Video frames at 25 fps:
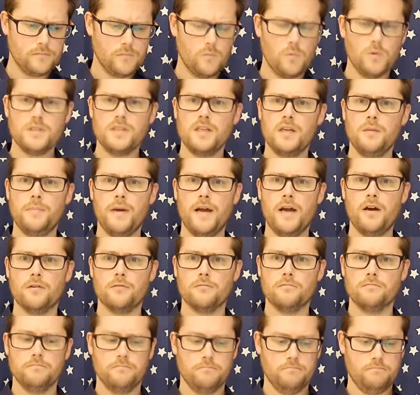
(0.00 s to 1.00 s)
"What's it about?"
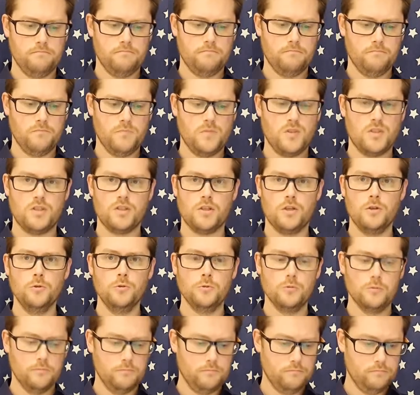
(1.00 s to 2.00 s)

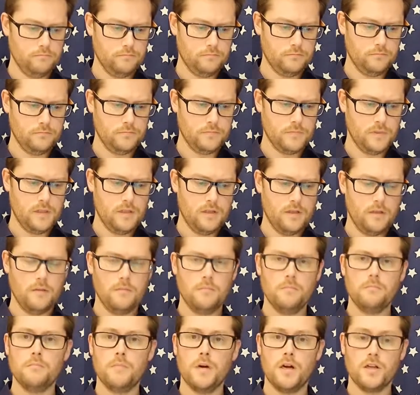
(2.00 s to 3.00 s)
"School."
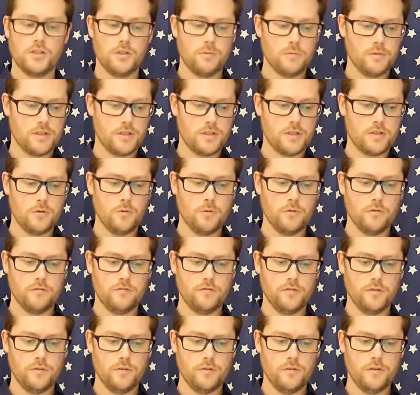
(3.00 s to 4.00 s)
Margie was
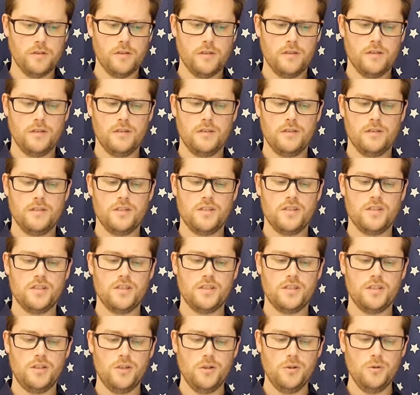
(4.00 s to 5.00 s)
scornful.
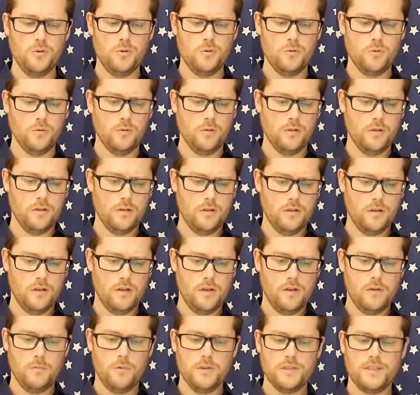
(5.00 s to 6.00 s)
"School?
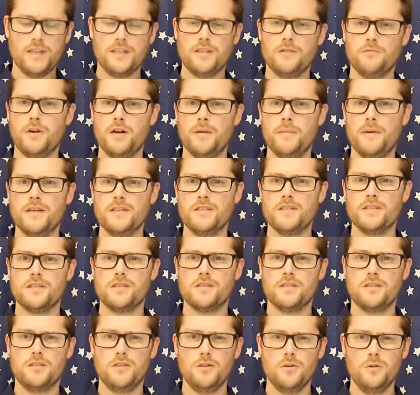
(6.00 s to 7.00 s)
What's there to write about
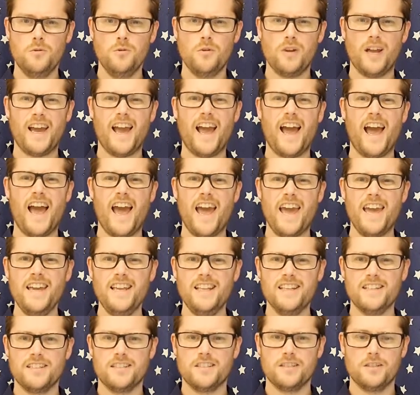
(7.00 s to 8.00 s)
school? I
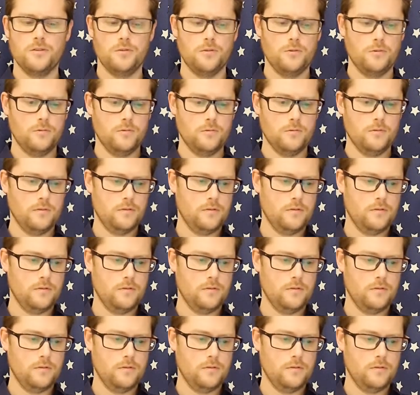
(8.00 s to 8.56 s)
hate school."